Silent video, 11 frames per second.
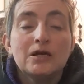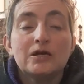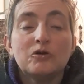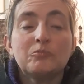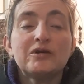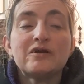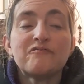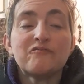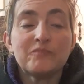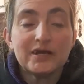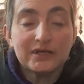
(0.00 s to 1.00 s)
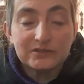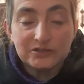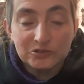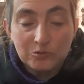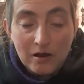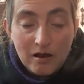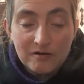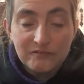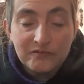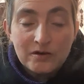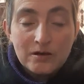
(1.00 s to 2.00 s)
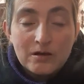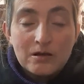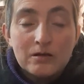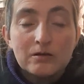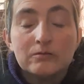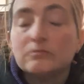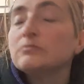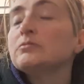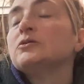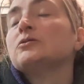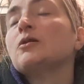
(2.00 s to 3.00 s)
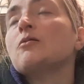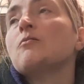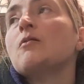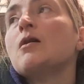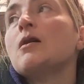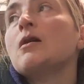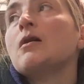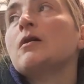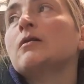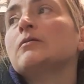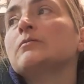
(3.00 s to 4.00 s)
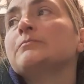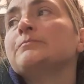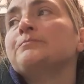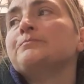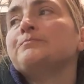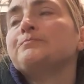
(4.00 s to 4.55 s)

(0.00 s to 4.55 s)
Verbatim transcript: He'll be here from 8 to 12. So, um,